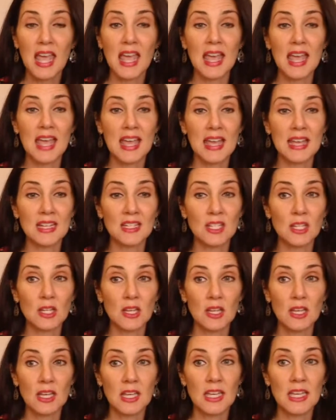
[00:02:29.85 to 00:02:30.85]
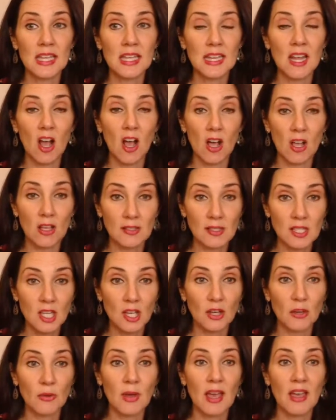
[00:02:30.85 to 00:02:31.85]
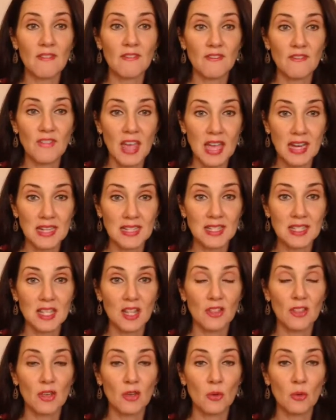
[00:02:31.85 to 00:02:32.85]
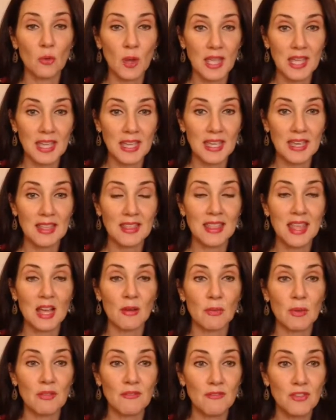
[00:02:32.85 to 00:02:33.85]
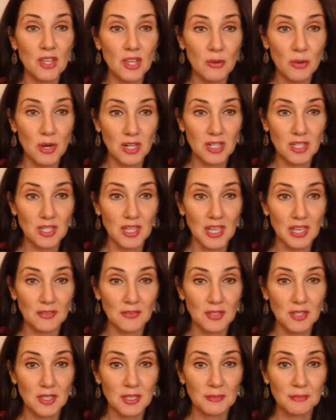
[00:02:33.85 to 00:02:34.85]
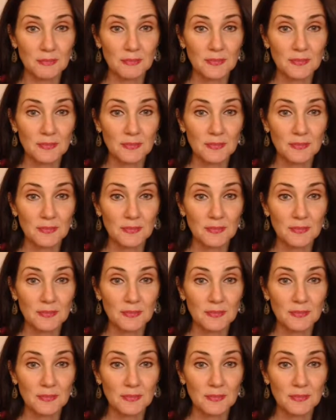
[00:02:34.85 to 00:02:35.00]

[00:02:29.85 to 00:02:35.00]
And it also affects the way that we view ourselves.